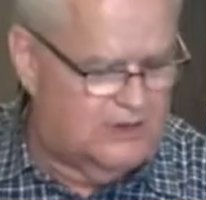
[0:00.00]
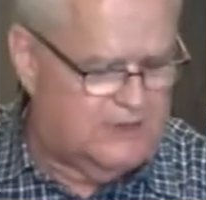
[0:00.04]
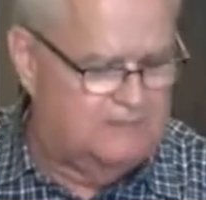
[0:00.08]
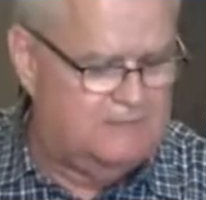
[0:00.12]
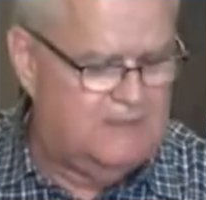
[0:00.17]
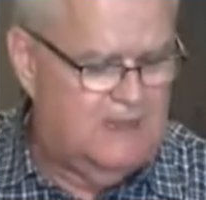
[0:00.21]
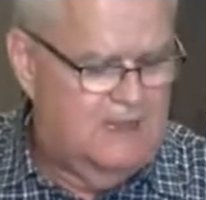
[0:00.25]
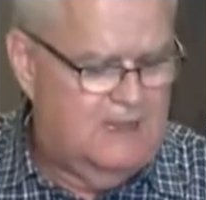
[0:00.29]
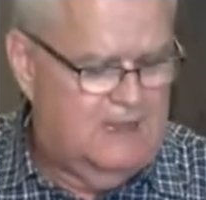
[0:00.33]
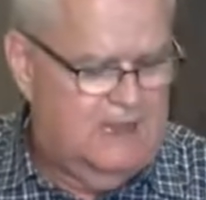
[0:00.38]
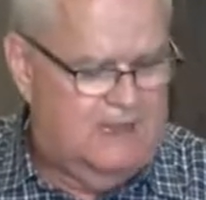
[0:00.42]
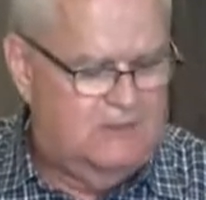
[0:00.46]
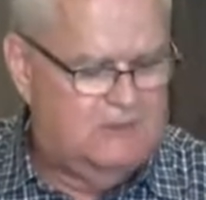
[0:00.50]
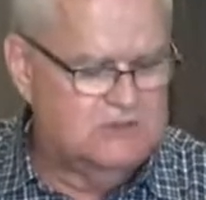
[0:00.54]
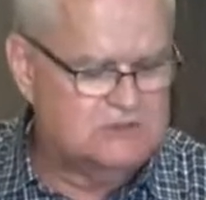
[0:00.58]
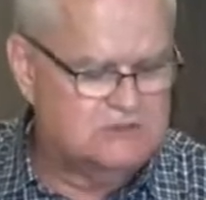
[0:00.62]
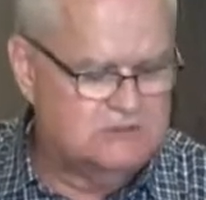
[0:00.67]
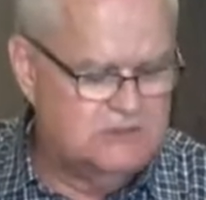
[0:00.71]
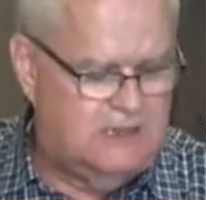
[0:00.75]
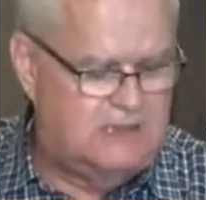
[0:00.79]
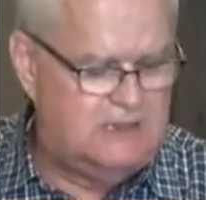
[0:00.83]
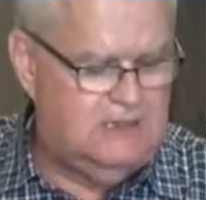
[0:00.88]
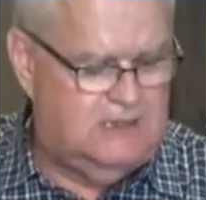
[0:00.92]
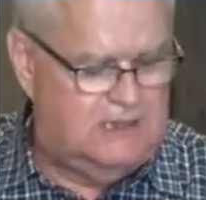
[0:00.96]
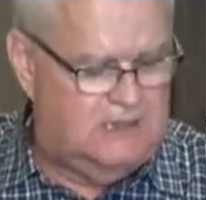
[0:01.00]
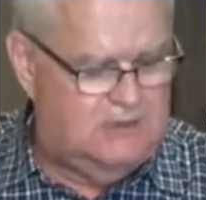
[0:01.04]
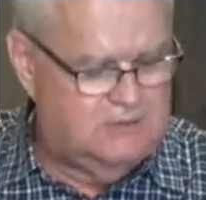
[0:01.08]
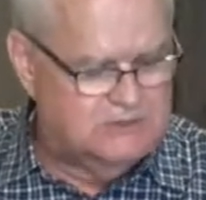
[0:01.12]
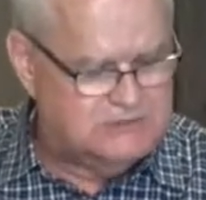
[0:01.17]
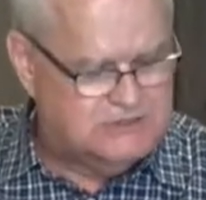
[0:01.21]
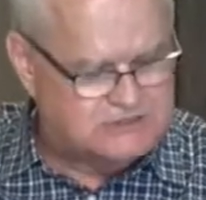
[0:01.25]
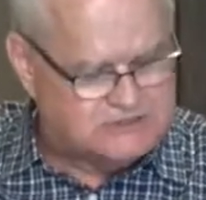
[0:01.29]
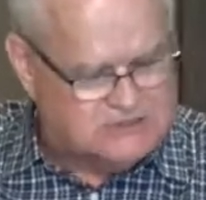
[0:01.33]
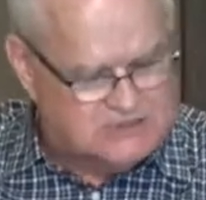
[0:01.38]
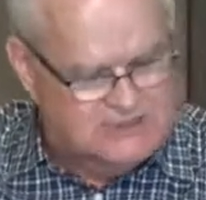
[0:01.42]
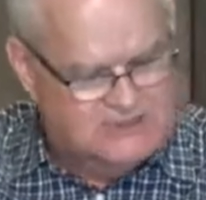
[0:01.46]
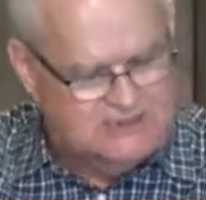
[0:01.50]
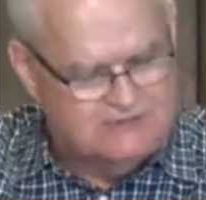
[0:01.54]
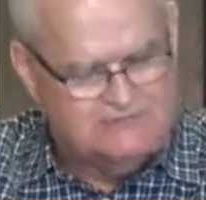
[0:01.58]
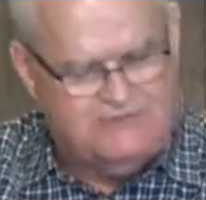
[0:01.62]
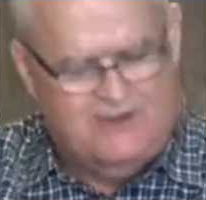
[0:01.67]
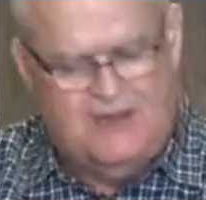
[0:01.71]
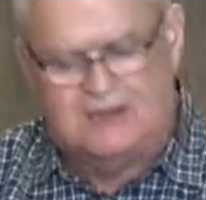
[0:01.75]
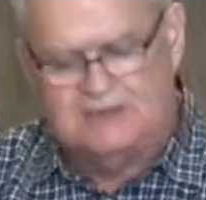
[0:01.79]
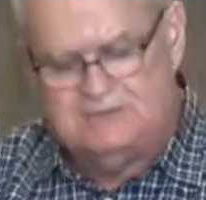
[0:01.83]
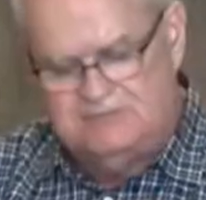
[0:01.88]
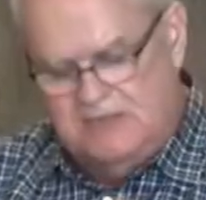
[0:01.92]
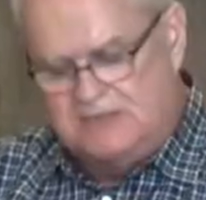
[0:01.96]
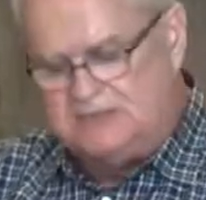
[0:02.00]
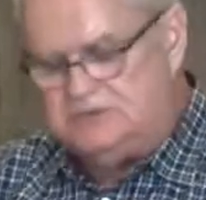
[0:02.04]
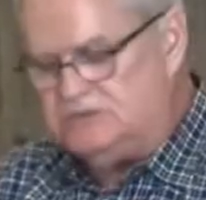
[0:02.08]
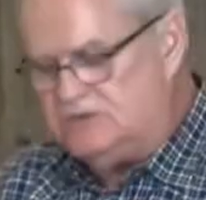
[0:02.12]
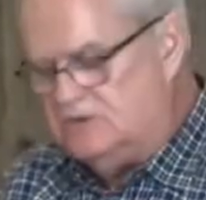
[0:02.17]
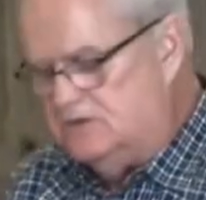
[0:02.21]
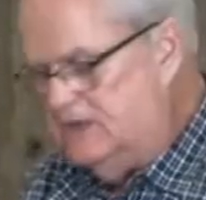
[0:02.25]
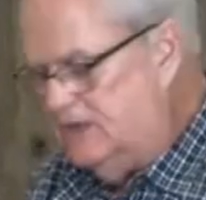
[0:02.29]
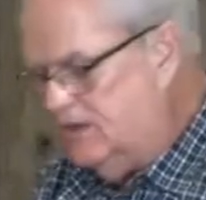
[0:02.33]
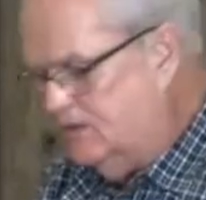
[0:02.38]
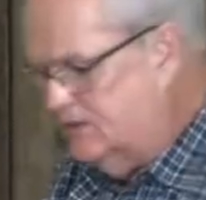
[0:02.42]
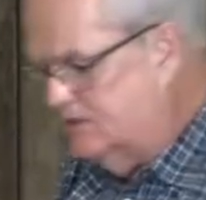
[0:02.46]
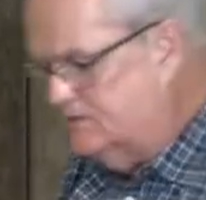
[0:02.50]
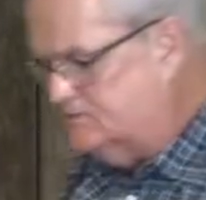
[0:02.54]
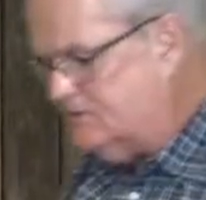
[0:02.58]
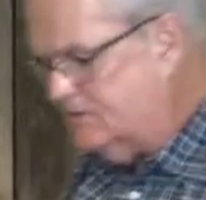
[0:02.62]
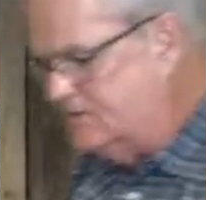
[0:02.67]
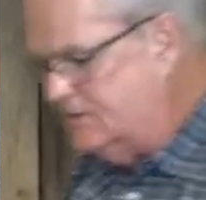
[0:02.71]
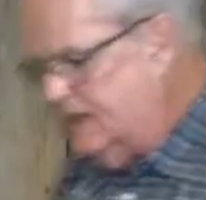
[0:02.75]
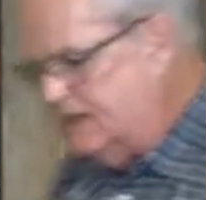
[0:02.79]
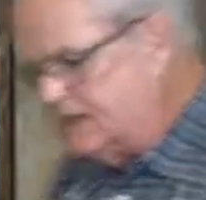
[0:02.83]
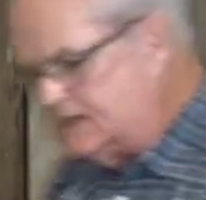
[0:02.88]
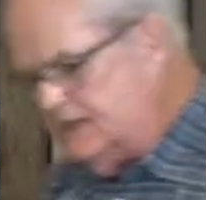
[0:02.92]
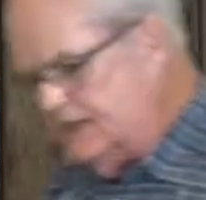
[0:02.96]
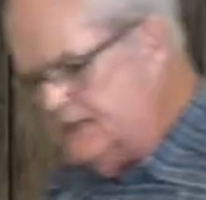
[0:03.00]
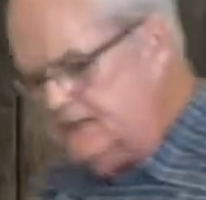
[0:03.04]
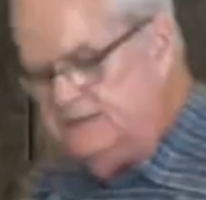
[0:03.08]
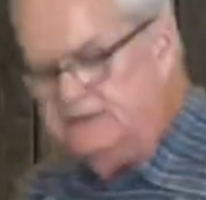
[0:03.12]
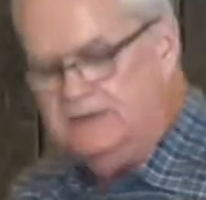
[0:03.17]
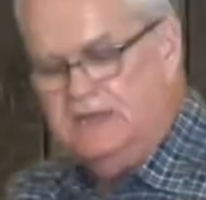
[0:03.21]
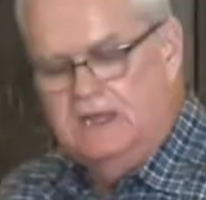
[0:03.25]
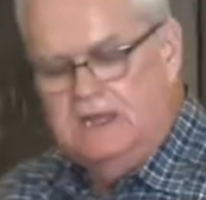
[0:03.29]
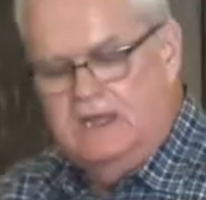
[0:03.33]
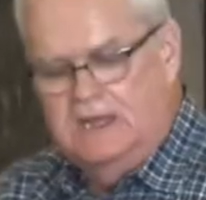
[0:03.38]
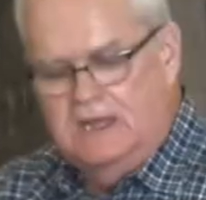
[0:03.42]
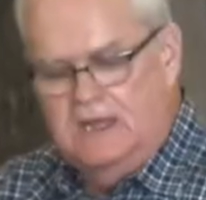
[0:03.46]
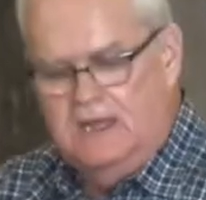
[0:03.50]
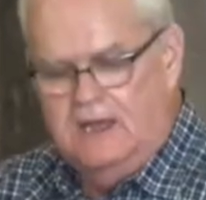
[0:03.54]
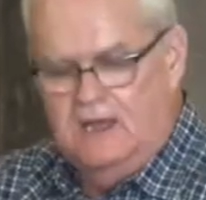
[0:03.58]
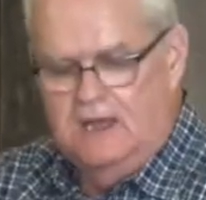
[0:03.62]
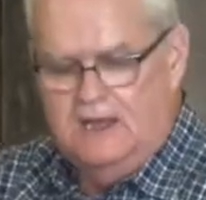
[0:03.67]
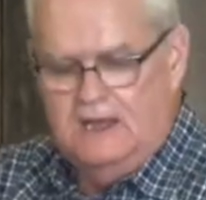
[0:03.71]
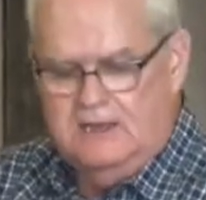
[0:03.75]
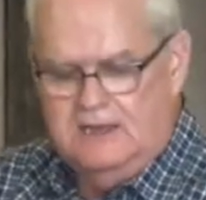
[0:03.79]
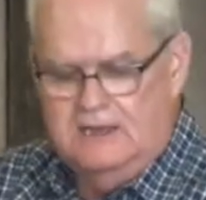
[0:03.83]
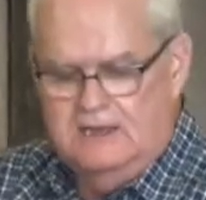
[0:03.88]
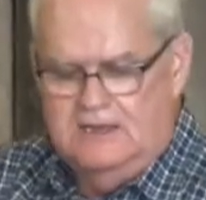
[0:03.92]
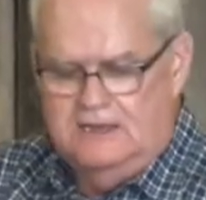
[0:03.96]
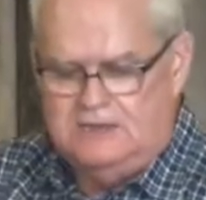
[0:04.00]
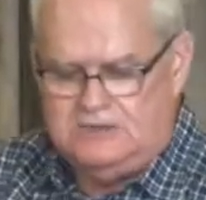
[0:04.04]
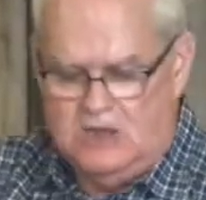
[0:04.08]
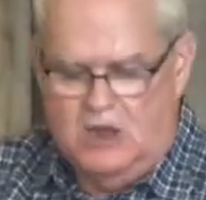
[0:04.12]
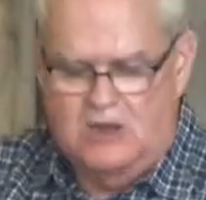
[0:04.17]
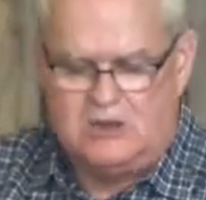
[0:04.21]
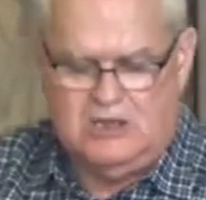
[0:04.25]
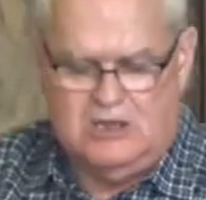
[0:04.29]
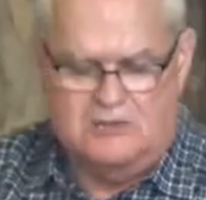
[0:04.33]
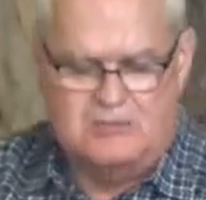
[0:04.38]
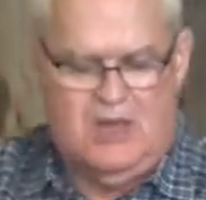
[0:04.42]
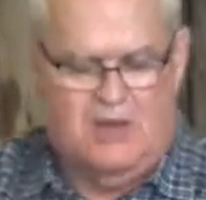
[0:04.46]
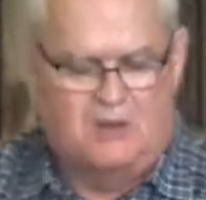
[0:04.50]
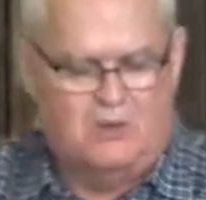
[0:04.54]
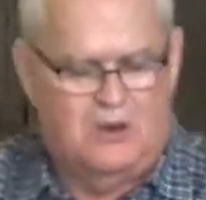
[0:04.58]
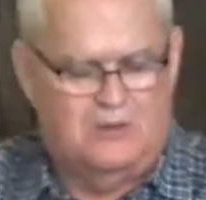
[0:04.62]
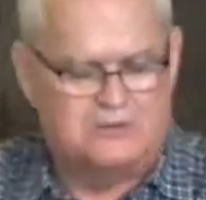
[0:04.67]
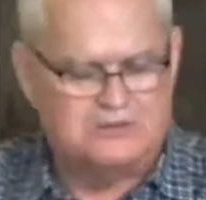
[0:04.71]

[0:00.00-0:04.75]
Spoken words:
And he was just clarifying, make sure he heard correctly, and talking about what